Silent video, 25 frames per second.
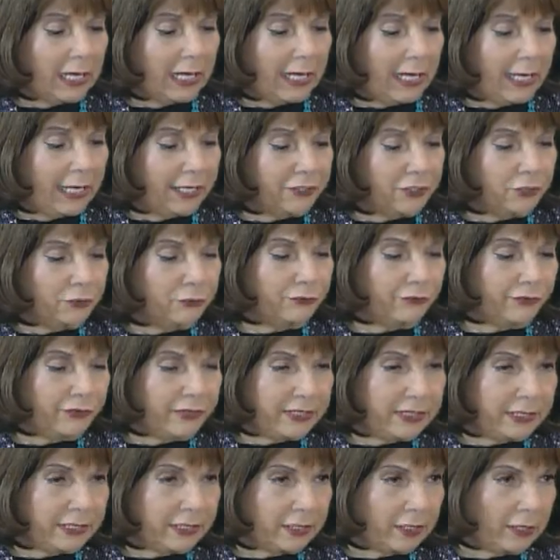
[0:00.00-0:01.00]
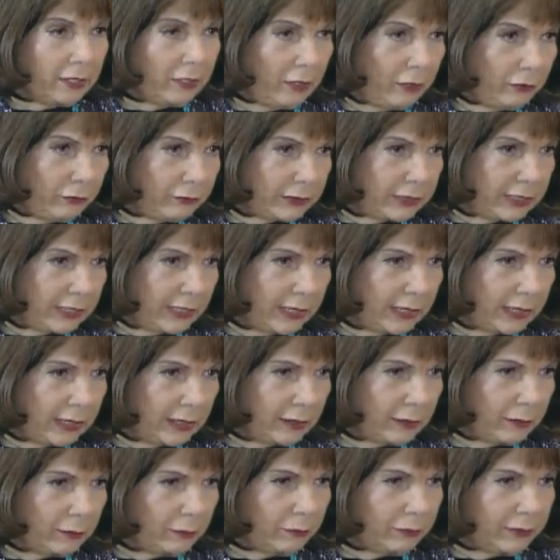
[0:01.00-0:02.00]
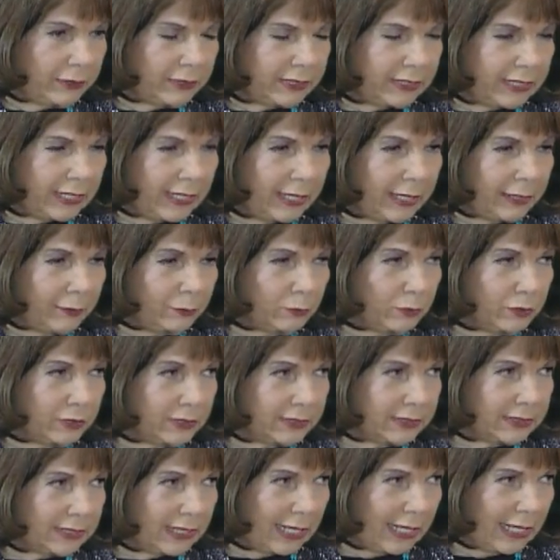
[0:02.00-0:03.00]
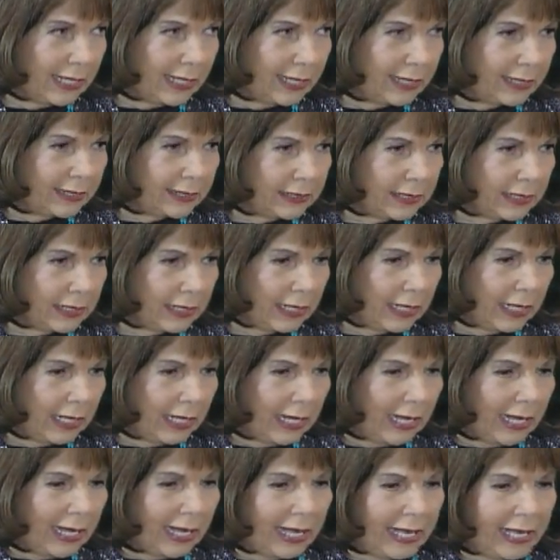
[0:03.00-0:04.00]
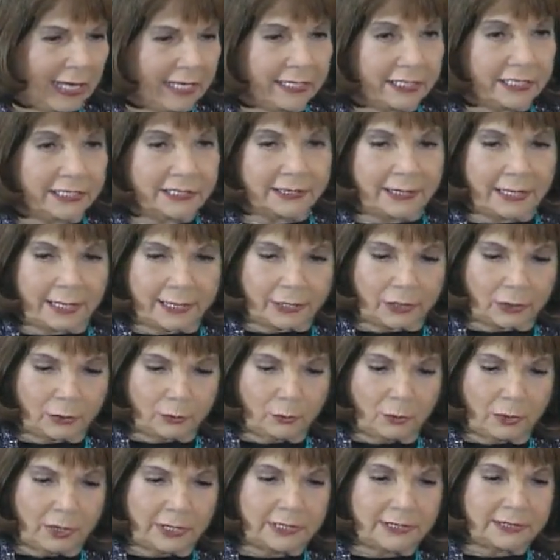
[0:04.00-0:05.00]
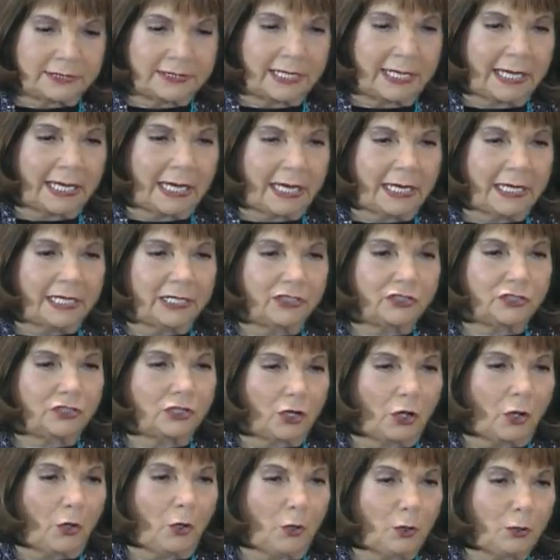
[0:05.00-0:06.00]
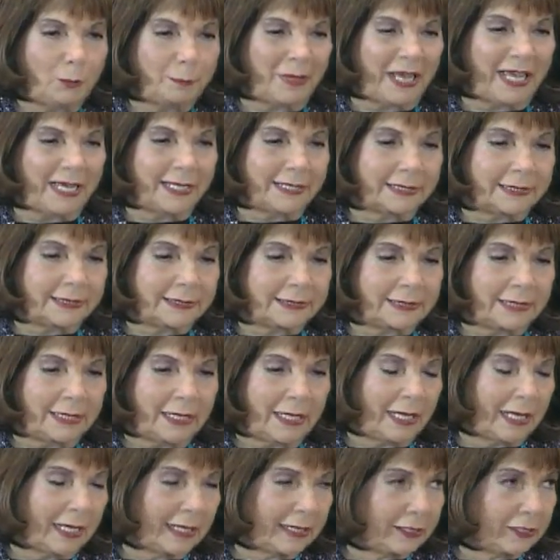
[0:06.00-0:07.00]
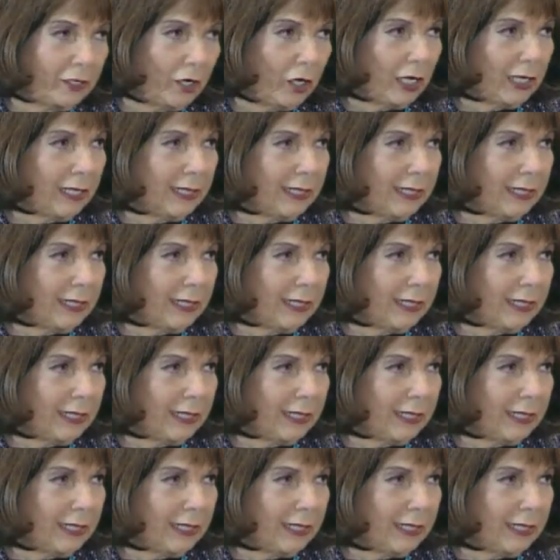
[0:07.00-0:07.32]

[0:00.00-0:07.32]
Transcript: and you visit the hotel where Dan was at, and it's like you want to say, hold back the tide. Yeah.